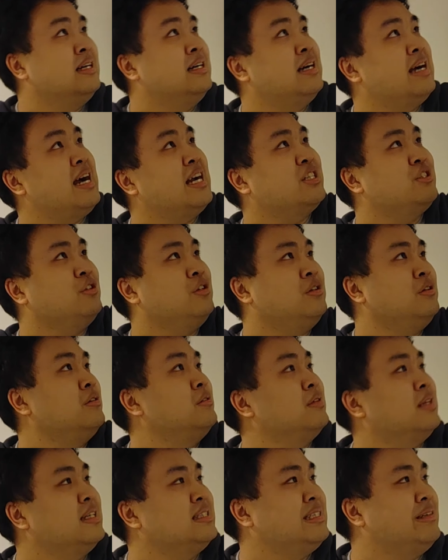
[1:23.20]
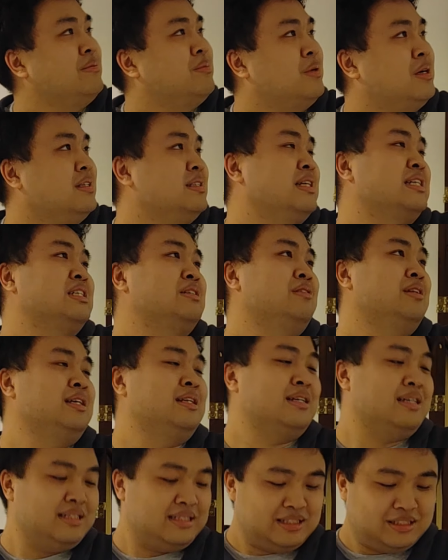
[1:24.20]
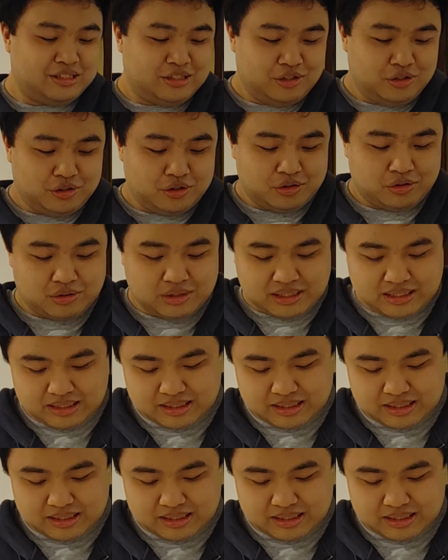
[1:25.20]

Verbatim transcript: uh, actual lightsaber part is actually really nice too.